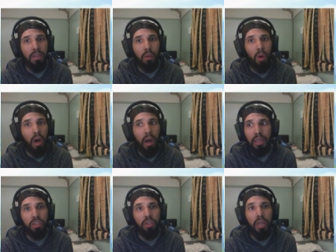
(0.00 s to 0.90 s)
Um, I
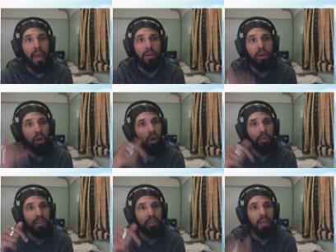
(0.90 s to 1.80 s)
need to hear in the
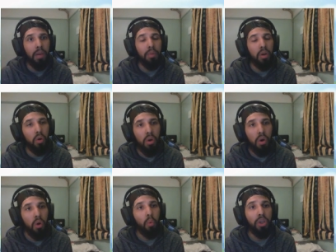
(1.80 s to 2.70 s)
comments down below
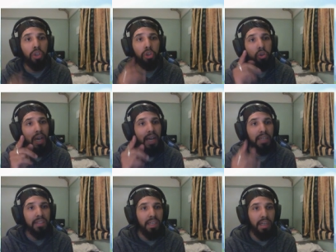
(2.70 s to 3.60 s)
what you guys
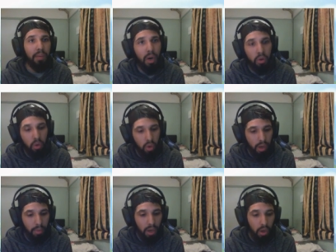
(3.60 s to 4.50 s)
think about no
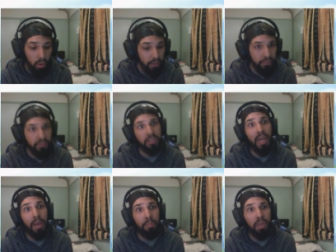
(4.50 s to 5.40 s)
combat if it's
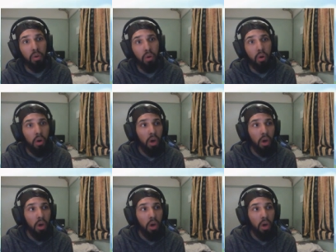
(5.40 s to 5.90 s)
gambling or not.